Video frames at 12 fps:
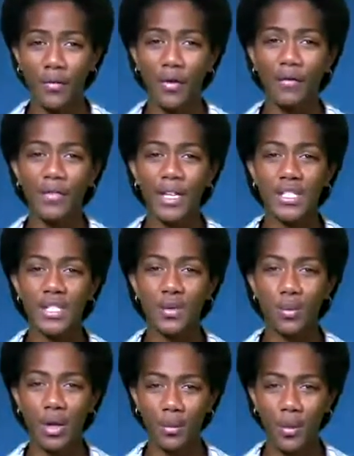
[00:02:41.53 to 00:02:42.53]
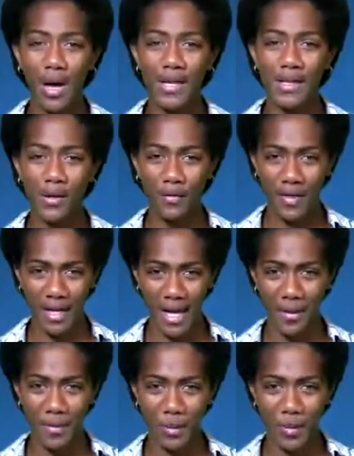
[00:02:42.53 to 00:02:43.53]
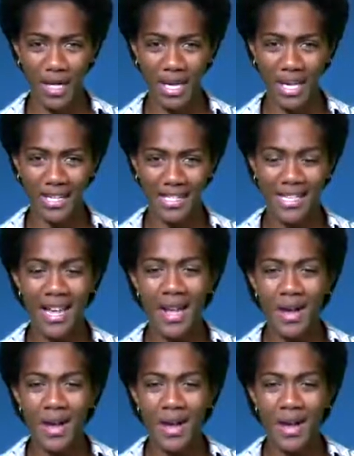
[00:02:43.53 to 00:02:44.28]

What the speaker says: for Fiji weather-wise over the coming weekend.